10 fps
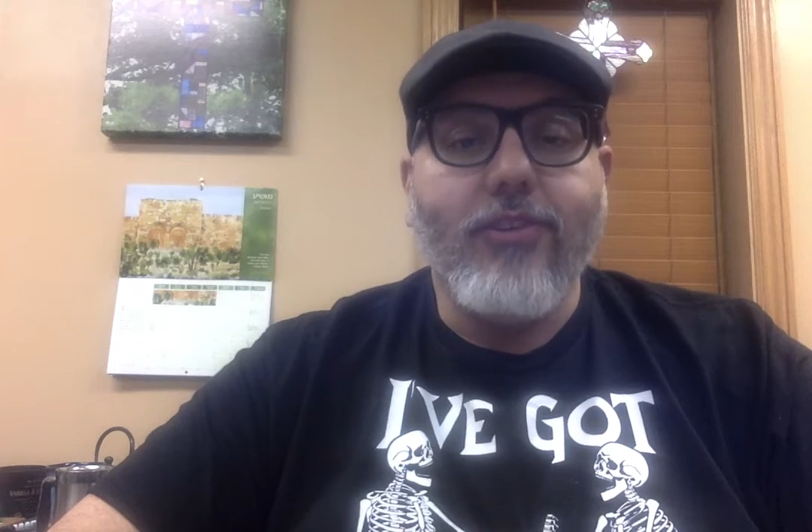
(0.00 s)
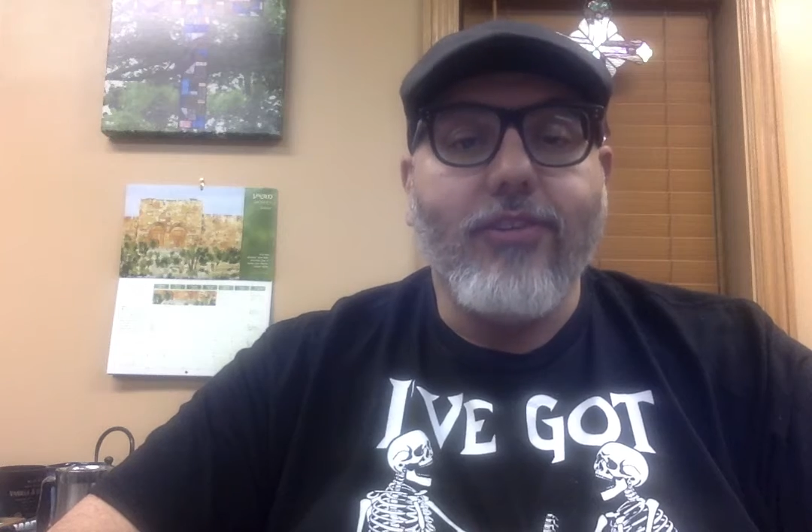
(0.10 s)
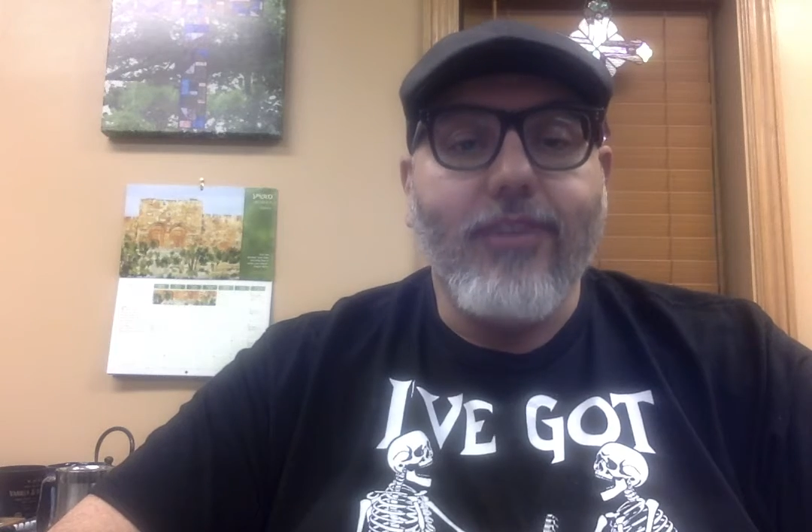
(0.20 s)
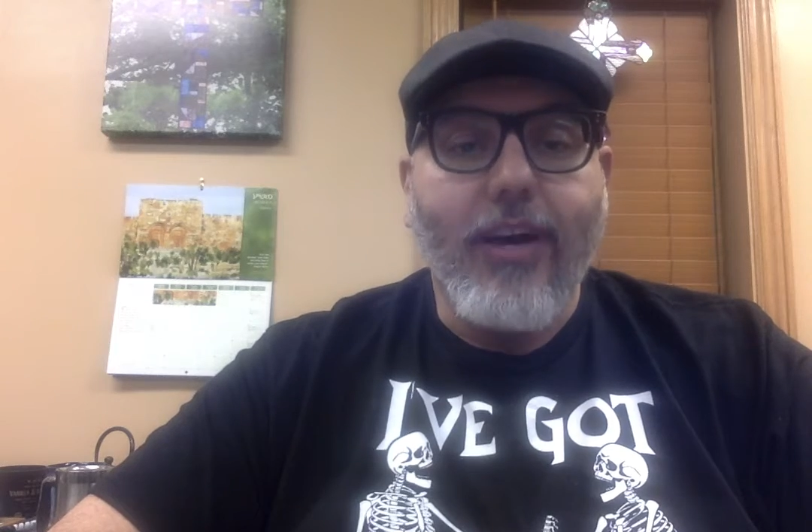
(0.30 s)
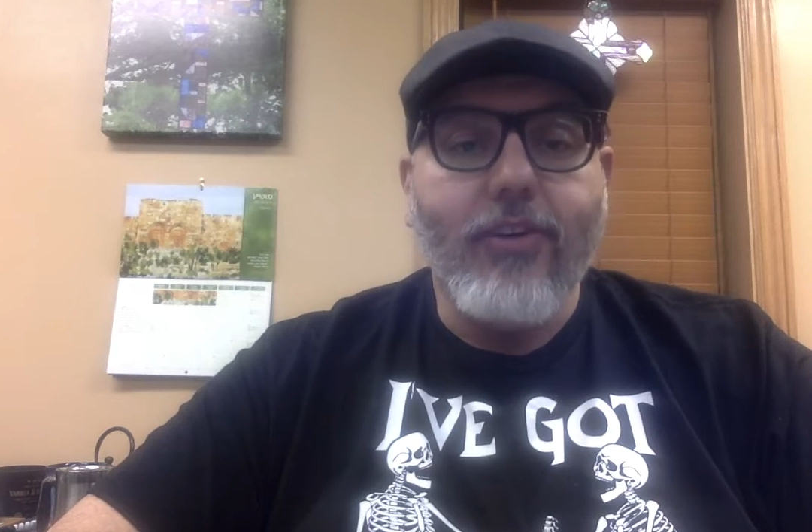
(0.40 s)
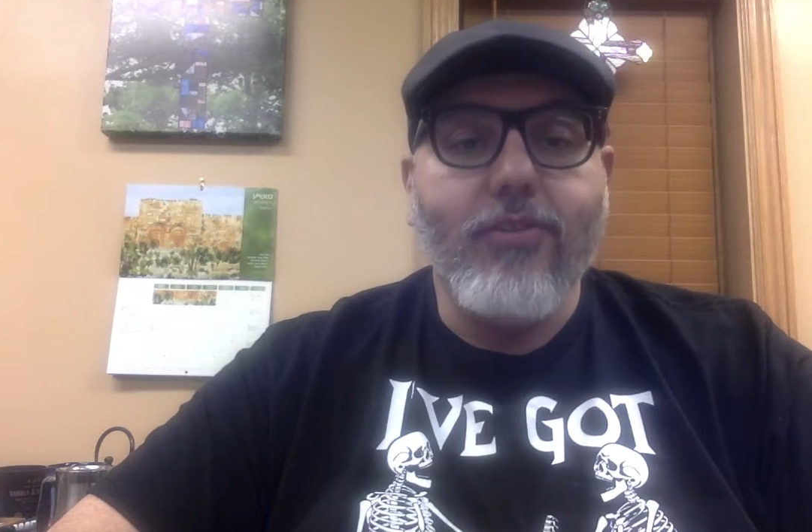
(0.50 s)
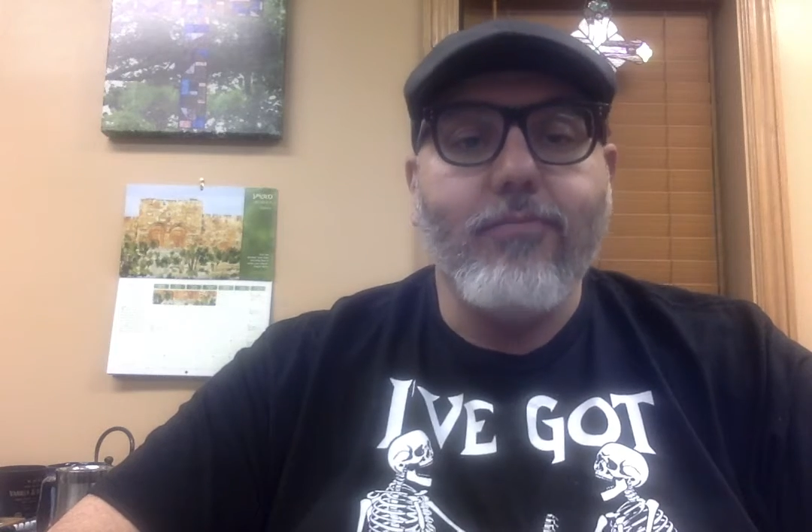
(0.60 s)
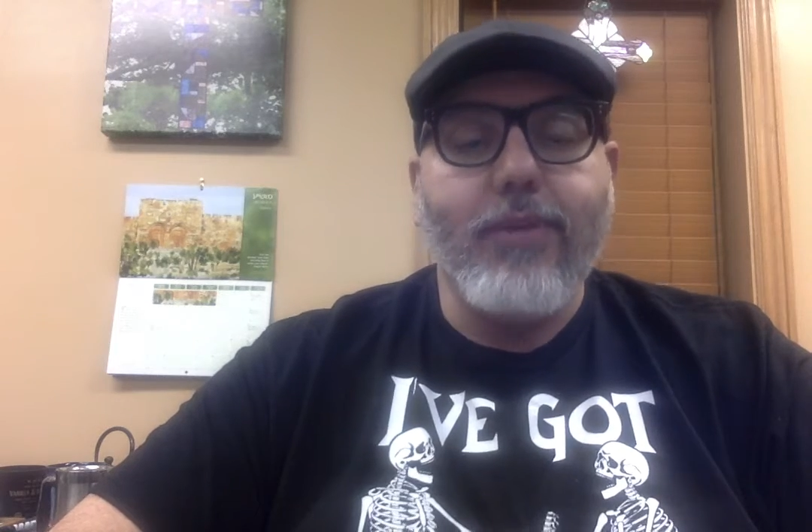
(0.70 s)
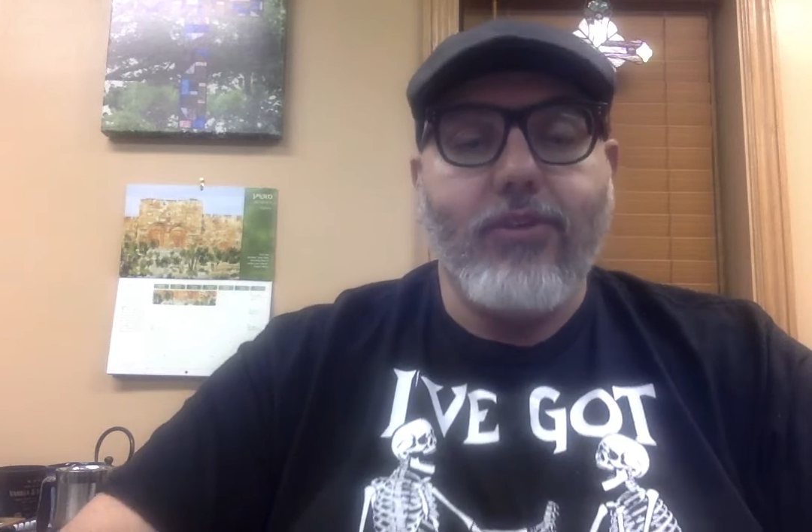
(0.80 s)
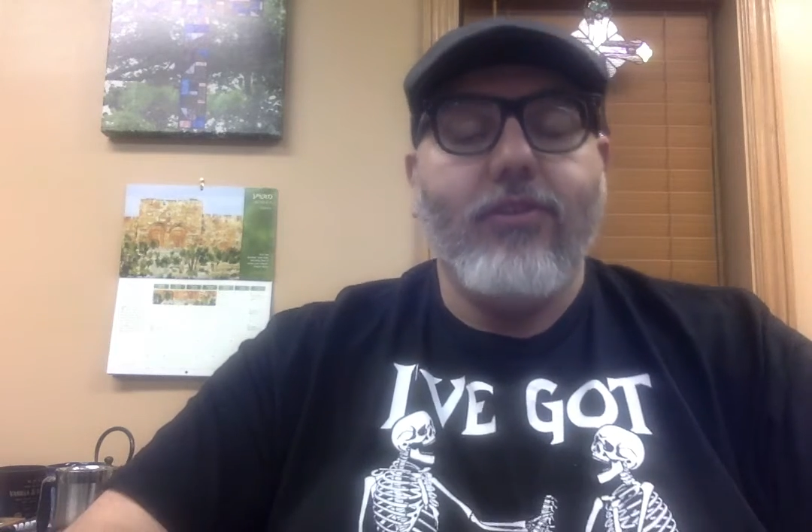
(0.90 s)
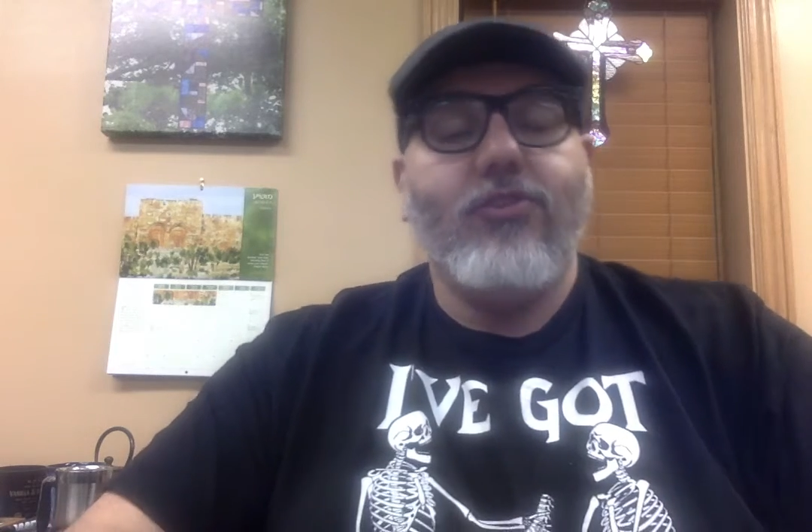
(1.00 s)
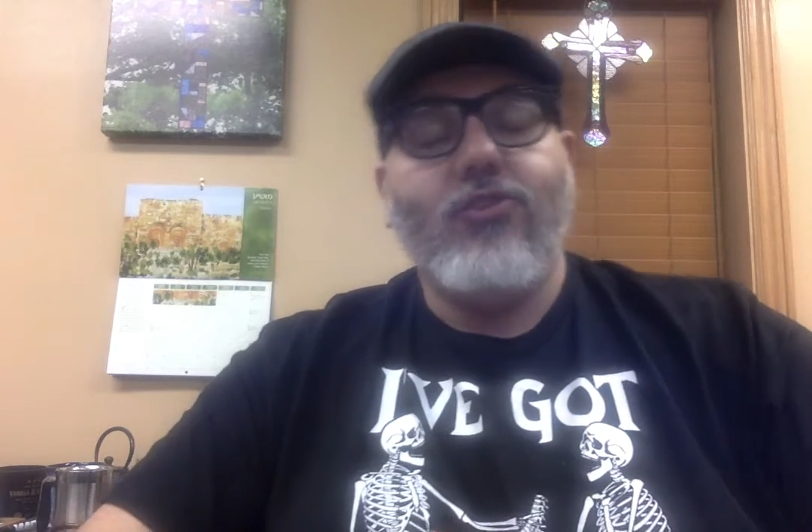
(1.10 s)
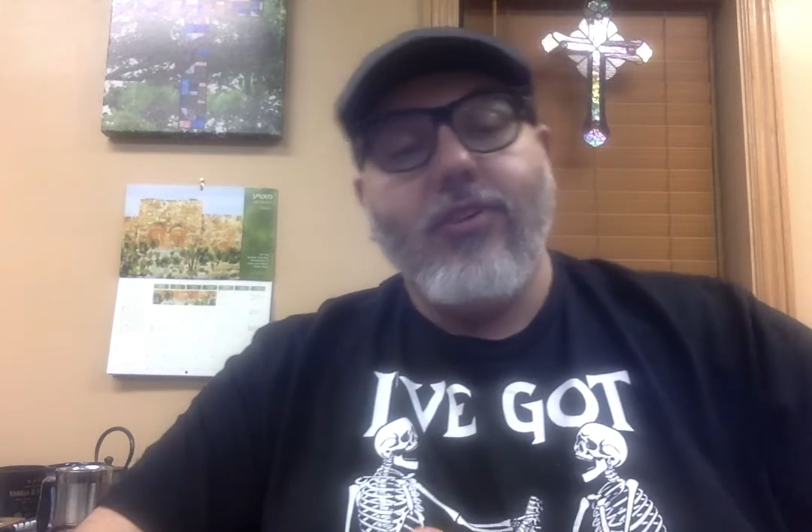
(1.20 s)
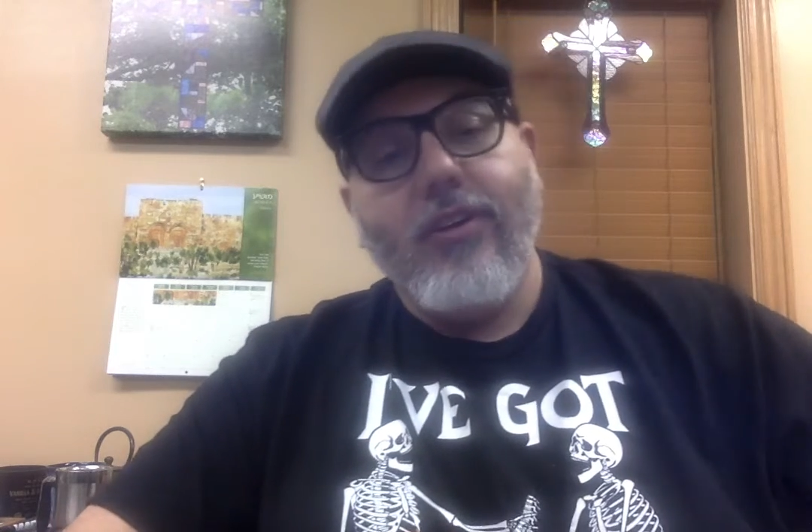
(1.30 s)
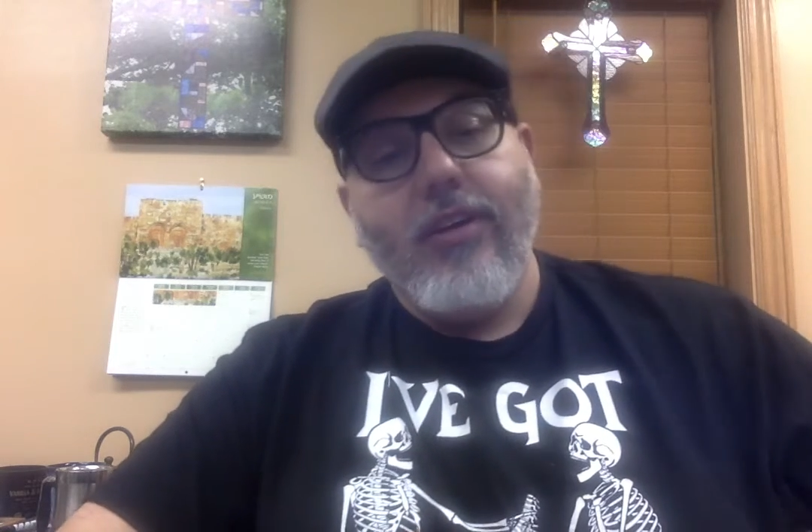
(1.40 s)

entire marriage.